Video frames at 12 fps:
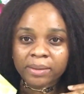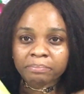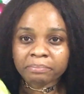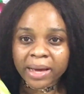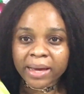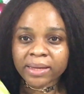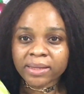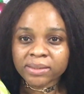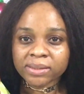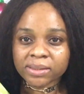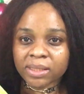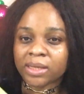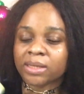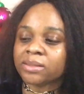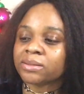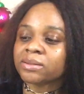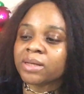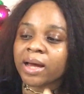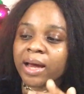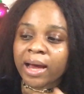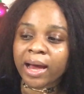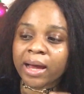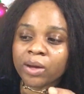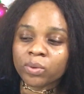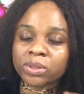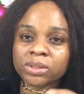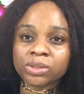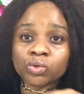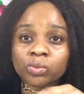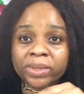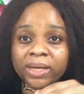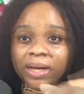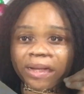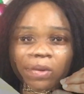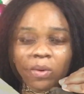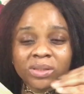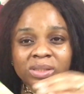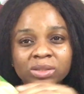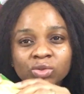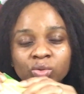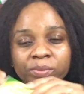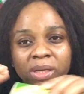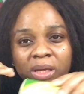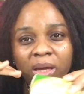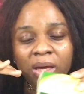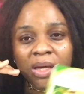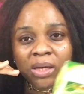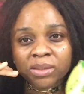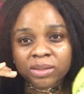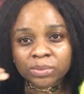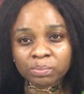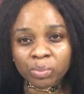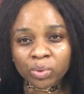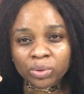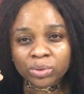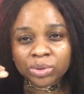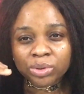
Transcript: my skin, I want it to be clear, I want it to be smooth,